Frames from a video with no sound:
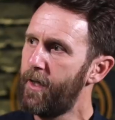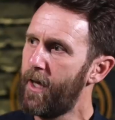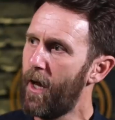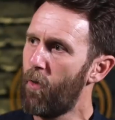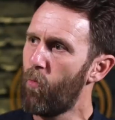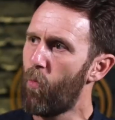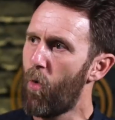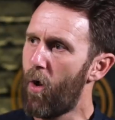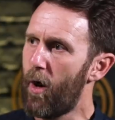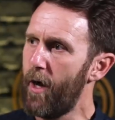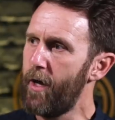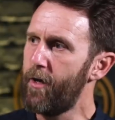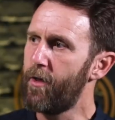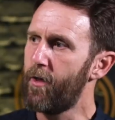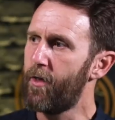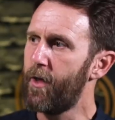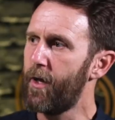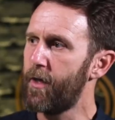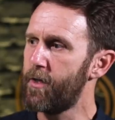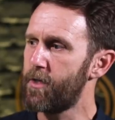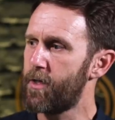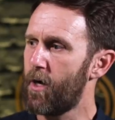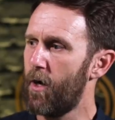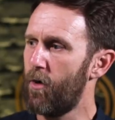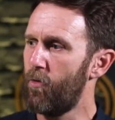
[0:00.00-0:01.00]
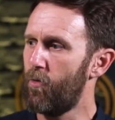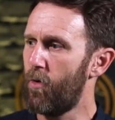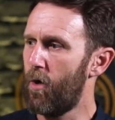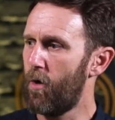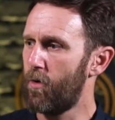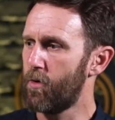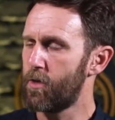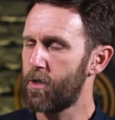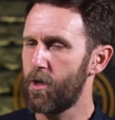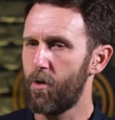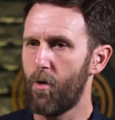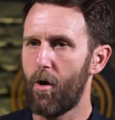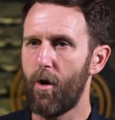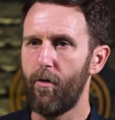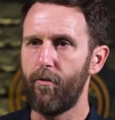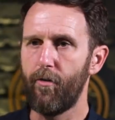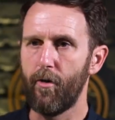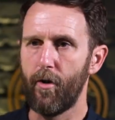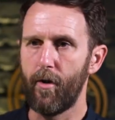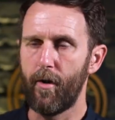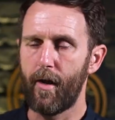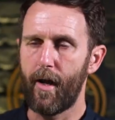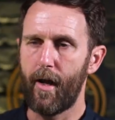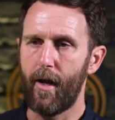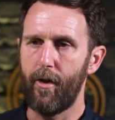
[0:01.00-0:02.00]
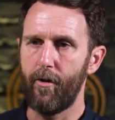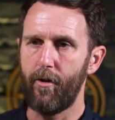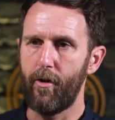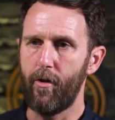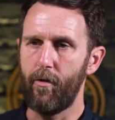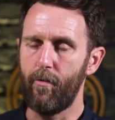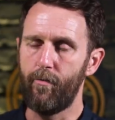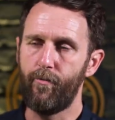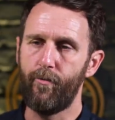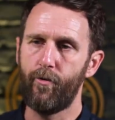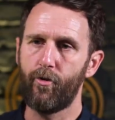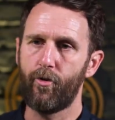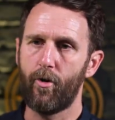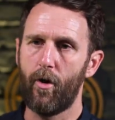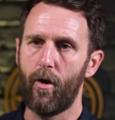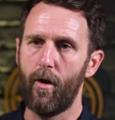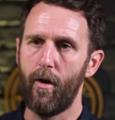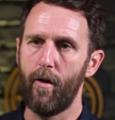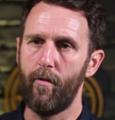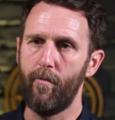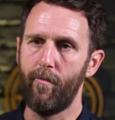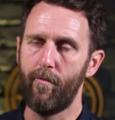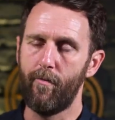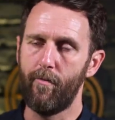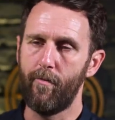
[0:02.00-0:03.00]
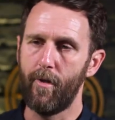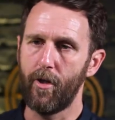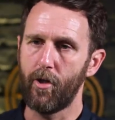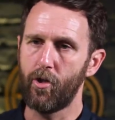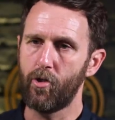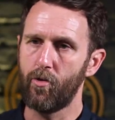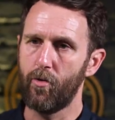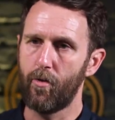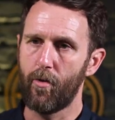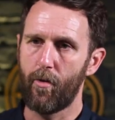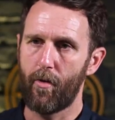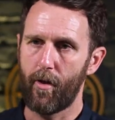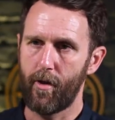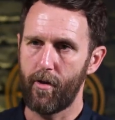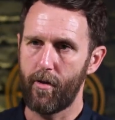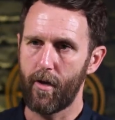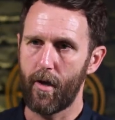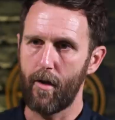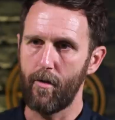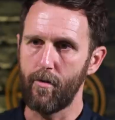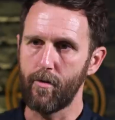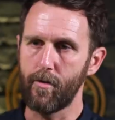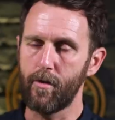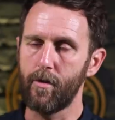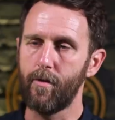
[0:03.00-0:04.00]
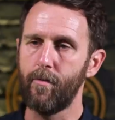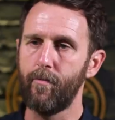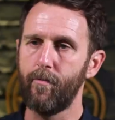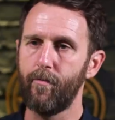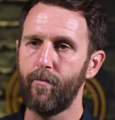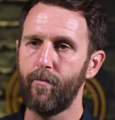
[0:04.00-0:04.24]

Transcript: yeah why do things go wrong so often and how do you try and make sure that they don't